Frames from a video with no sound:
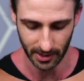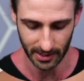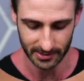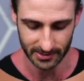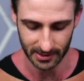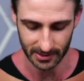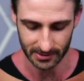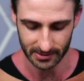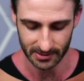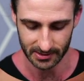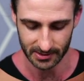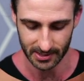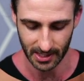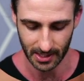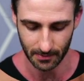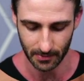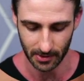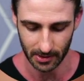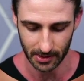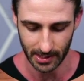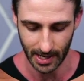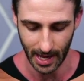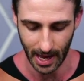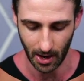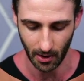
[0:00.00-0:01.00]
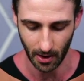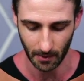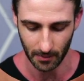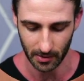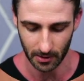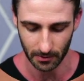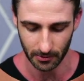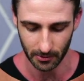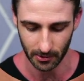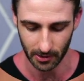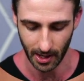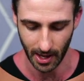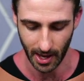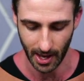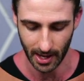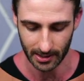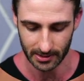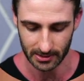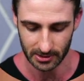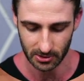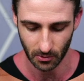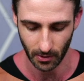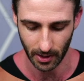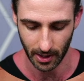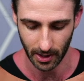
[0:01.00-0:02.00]
That stays the same. But now I'm going to put
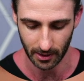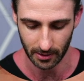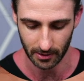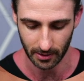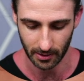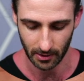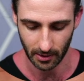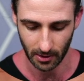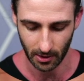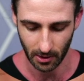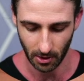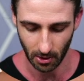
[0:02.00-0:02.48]
x squared